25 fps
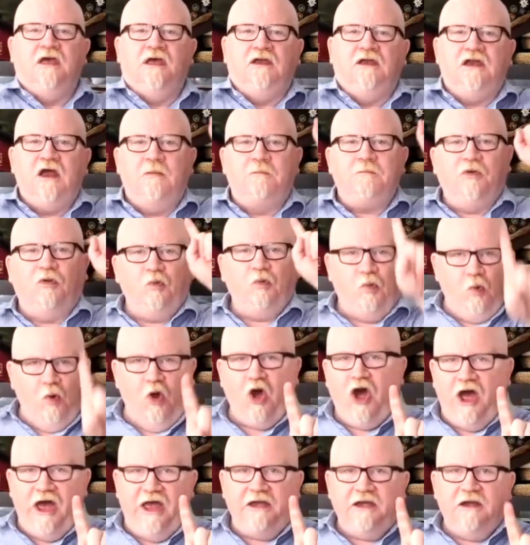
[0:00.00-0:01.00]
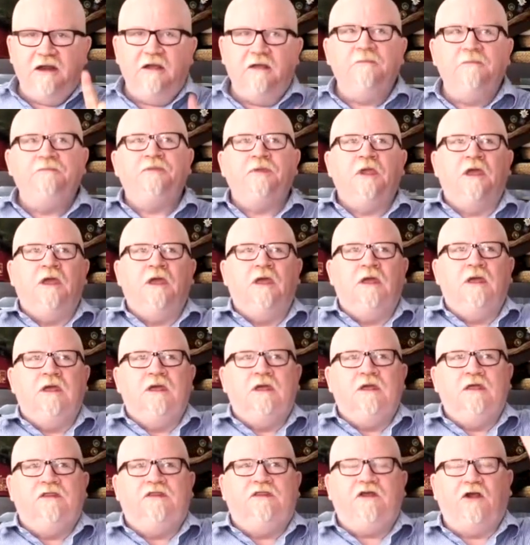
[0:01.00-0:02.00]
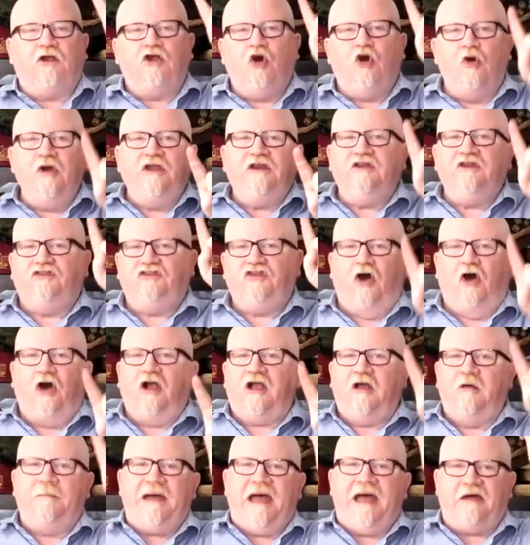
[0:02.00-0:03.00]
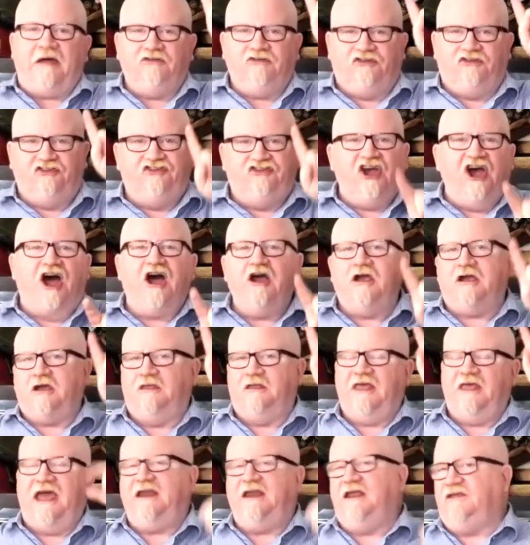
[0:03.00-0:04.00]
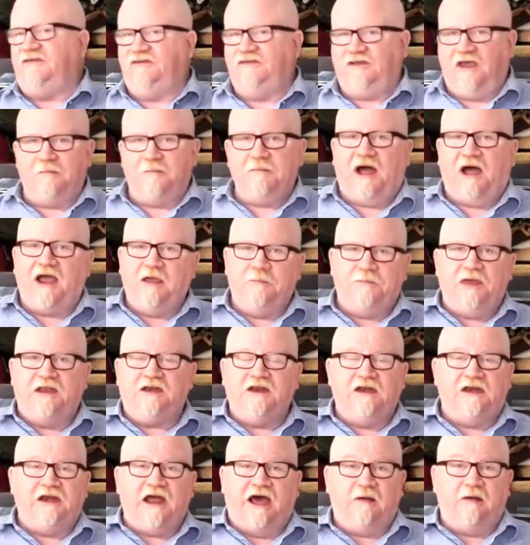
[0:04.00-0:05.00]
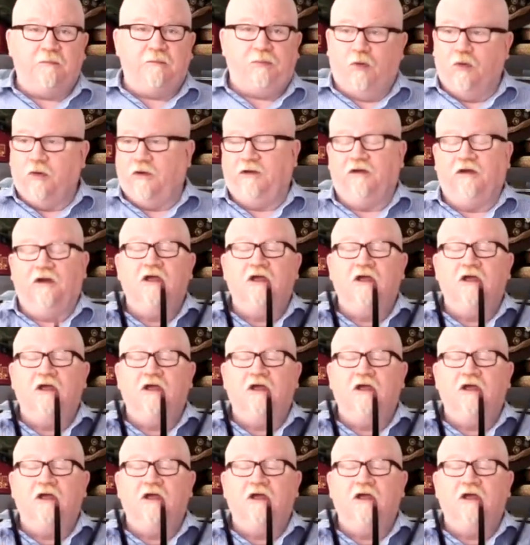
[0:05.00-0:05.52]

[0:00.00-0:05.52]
Number one, they're going to talk about junk that is, in my opinion, not important.